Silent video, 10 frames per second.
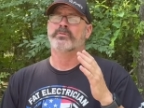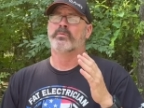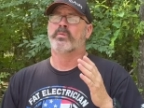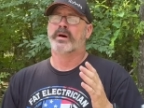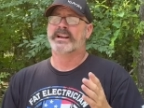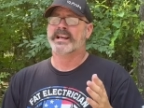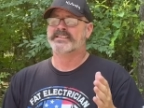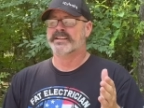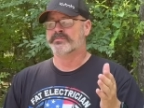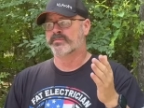what I
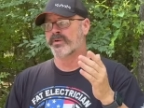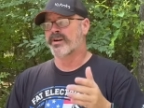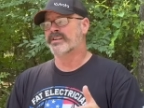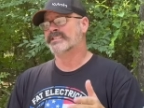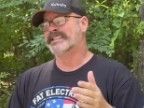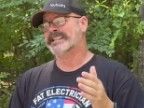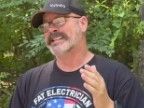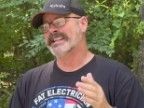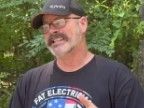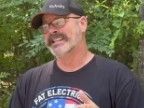did wrong to
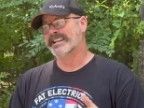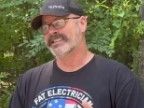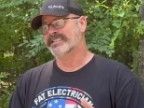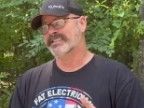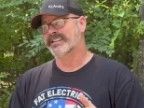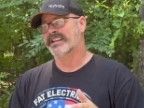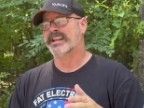get this,